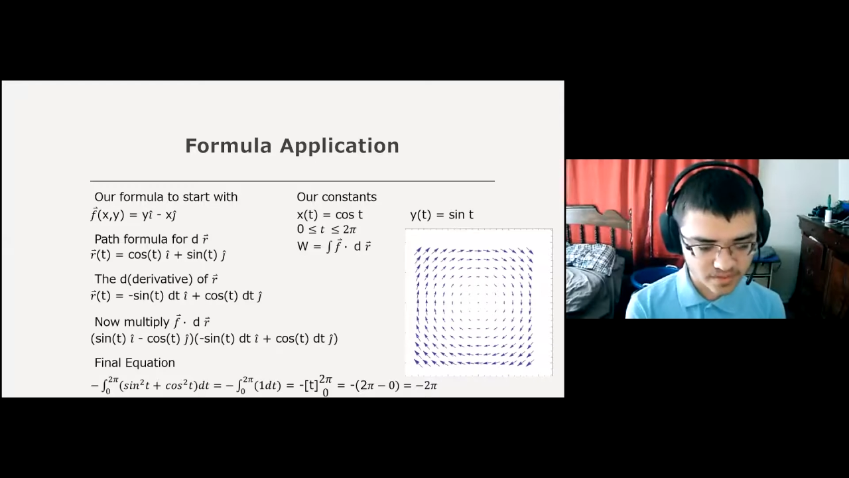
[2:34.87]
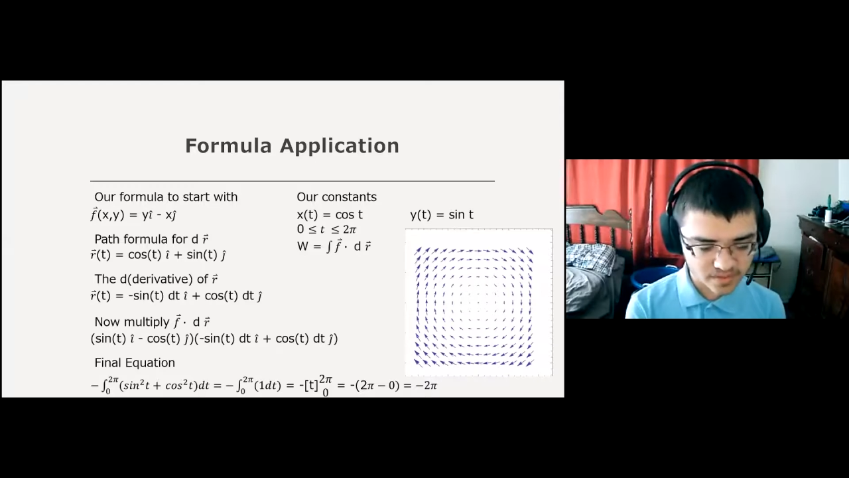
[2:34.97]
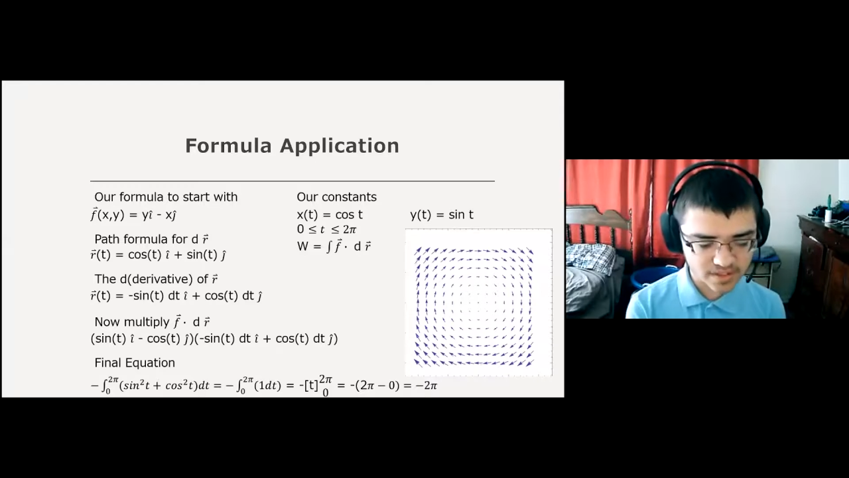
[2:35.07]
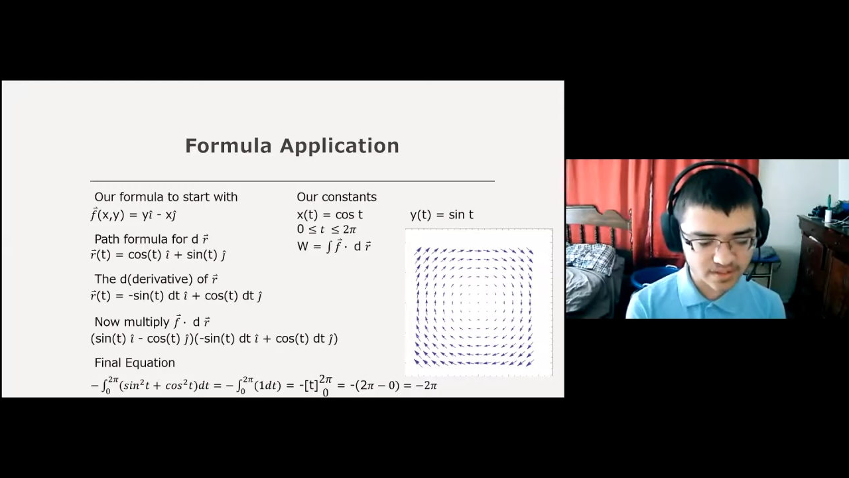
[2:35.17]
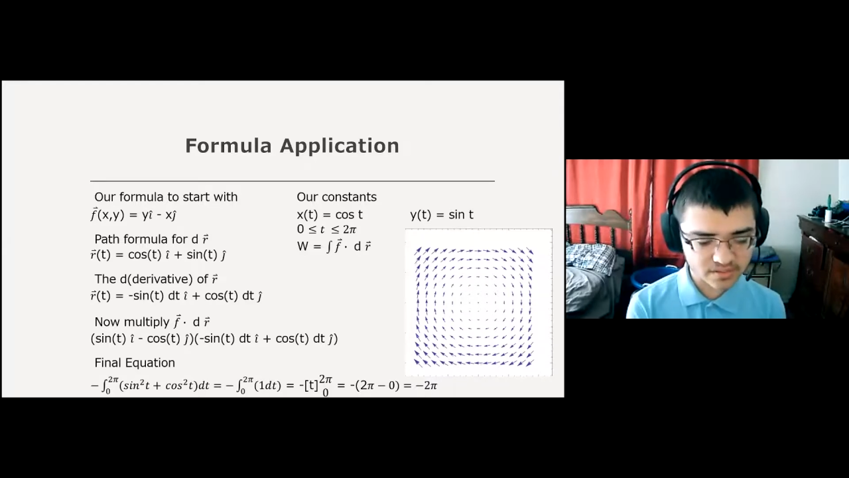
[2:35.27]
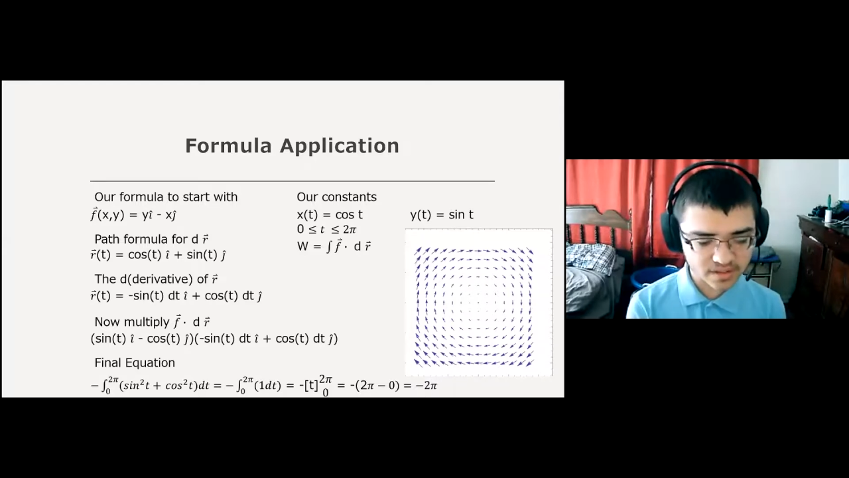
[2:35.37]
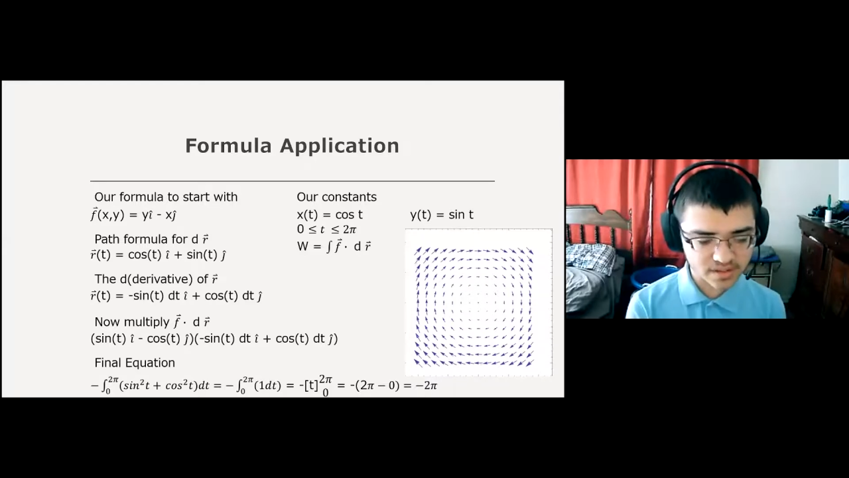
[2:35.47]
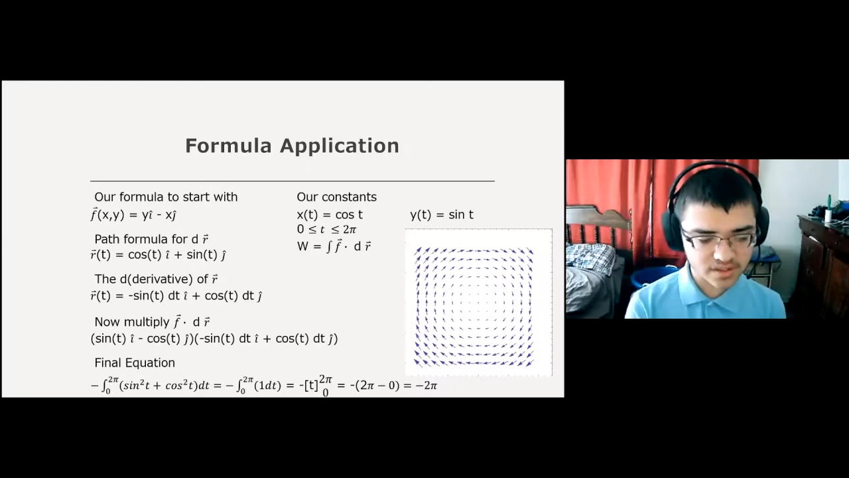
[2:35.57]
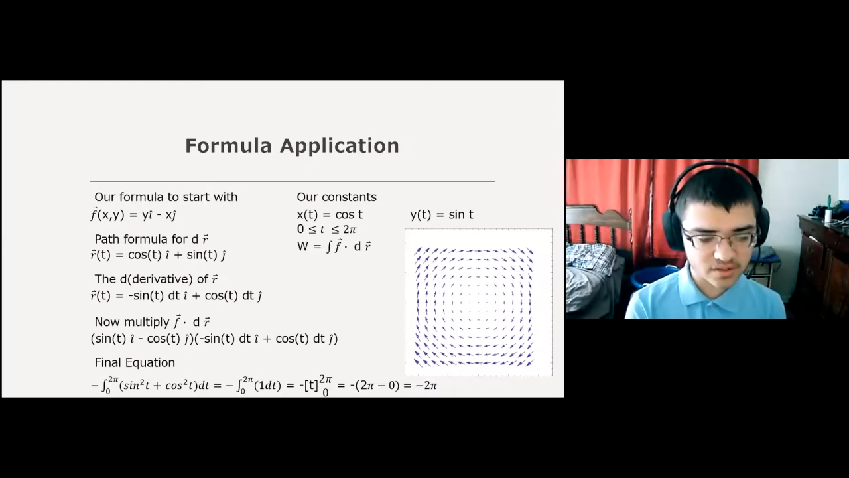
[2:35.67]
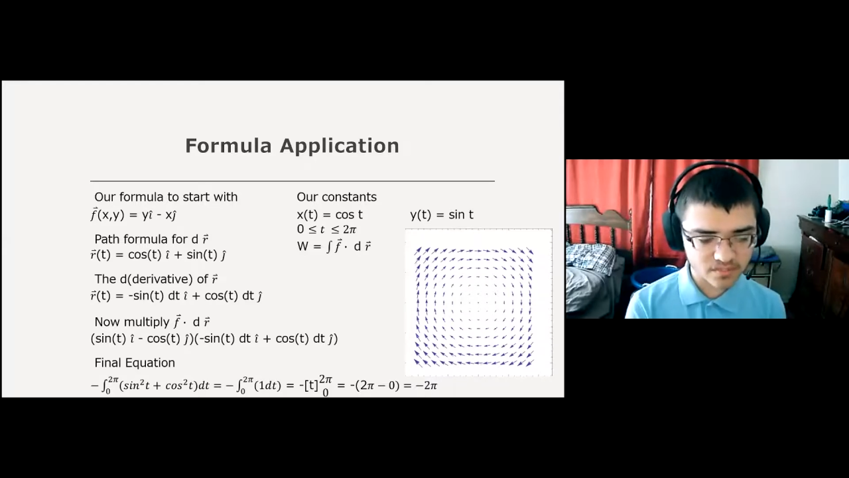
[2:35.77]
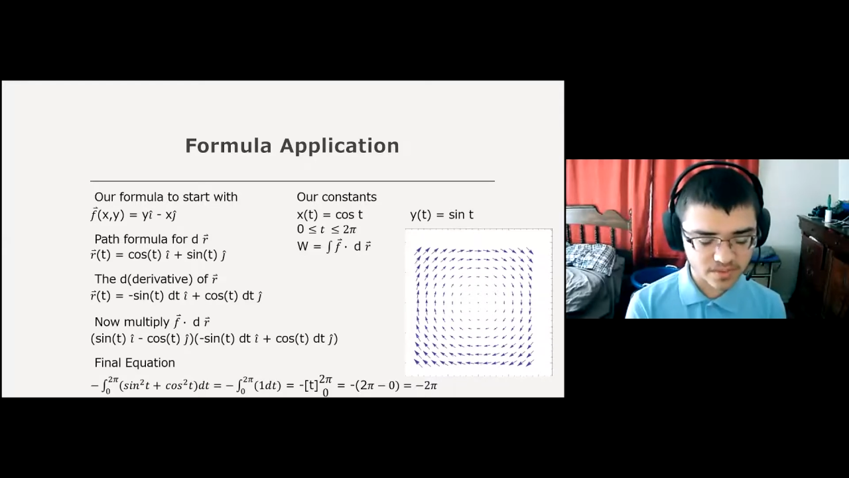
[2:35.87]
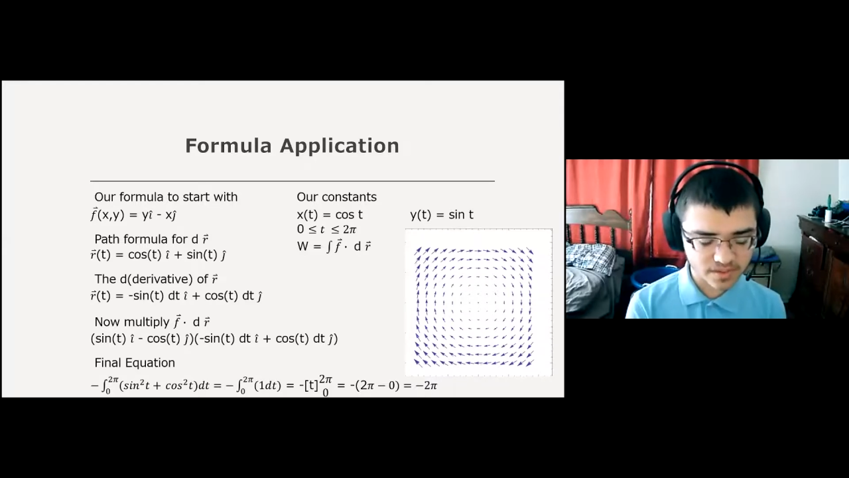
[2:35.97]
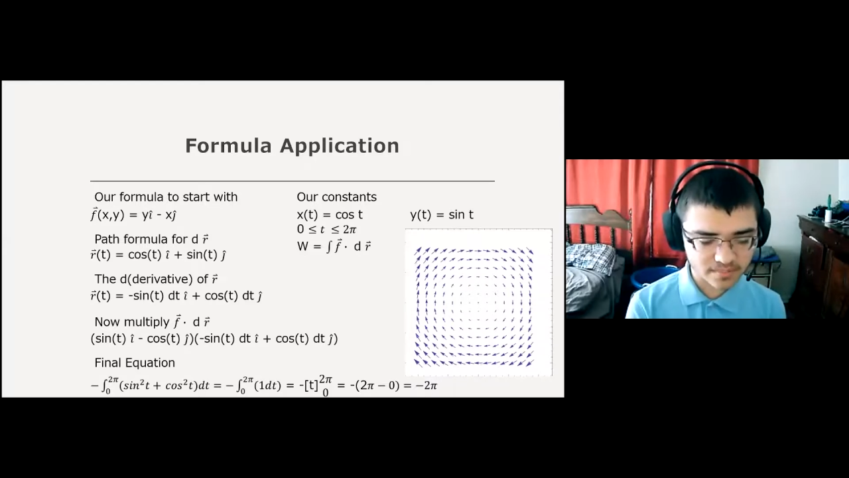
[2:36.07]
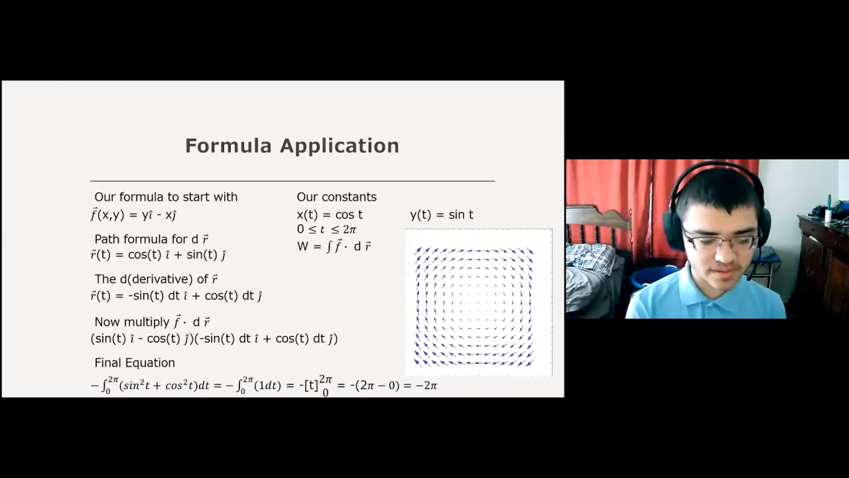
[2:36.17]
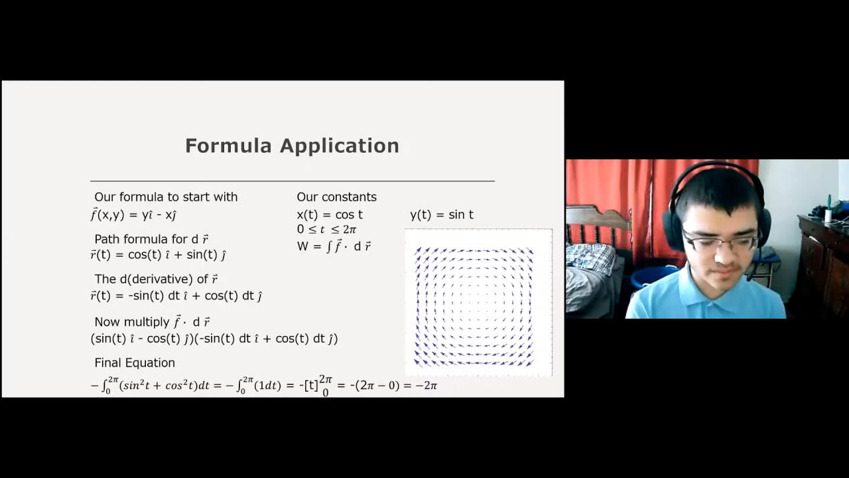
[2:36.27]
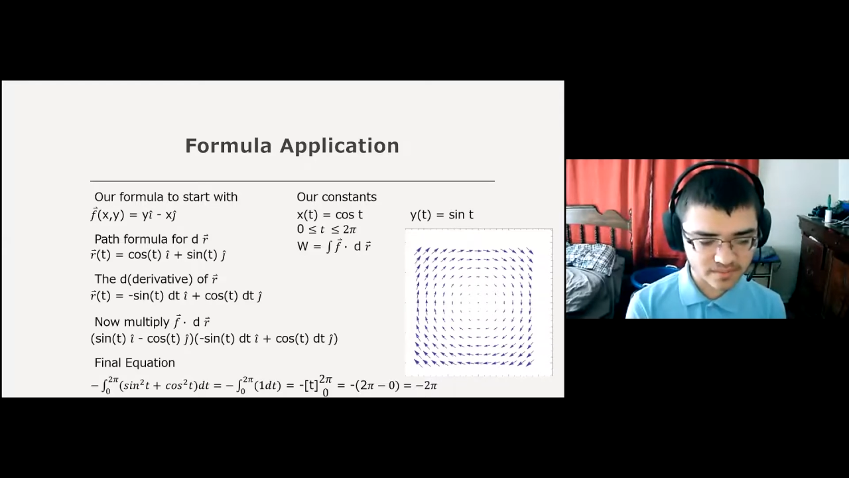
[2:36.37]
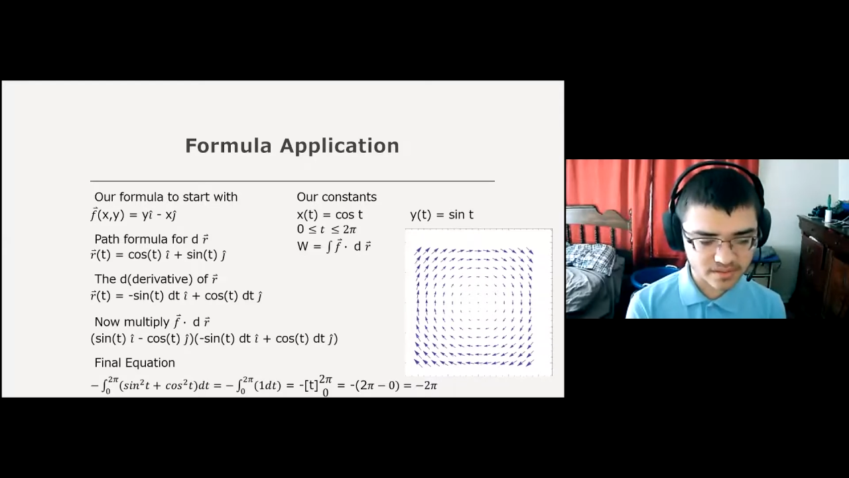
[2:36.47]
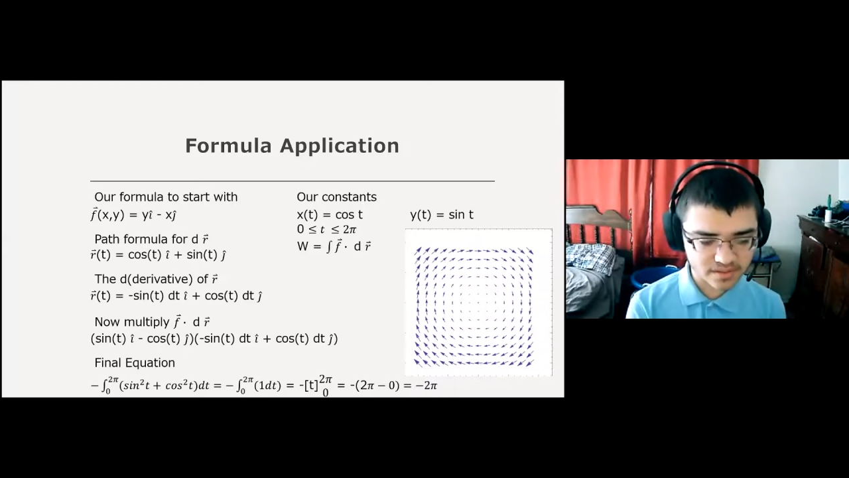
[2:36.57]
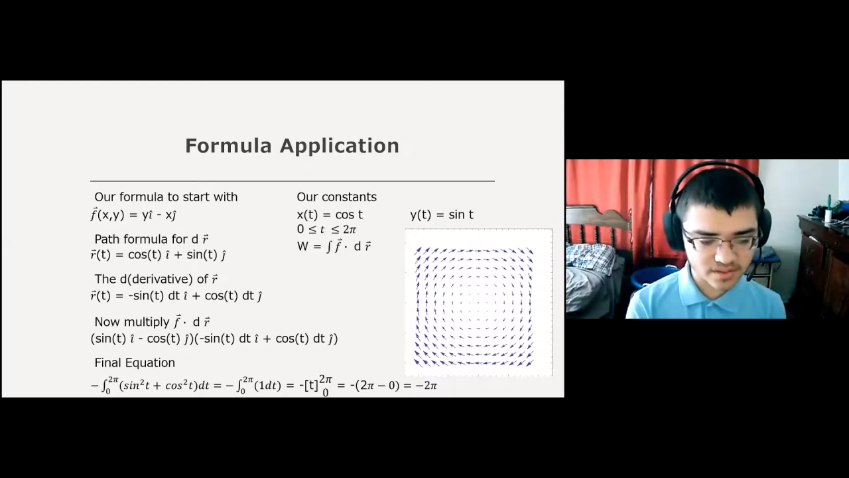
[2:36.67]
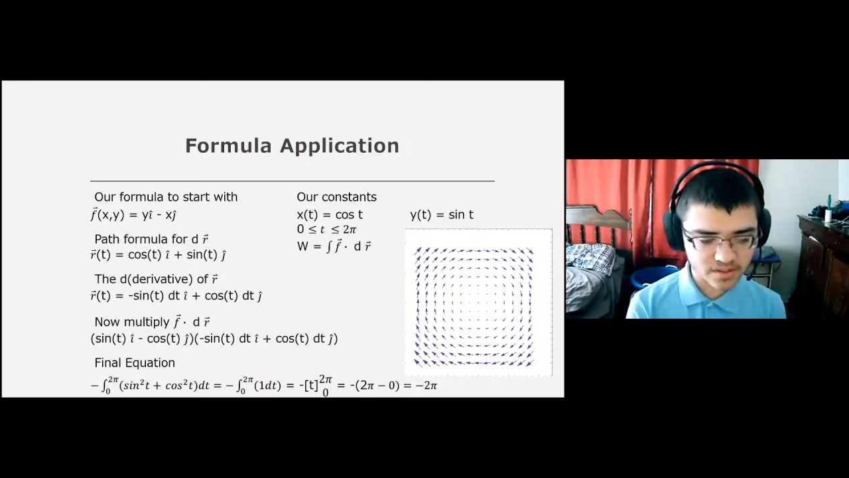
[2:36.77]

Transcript: 0 to 2, with the limits of 0 to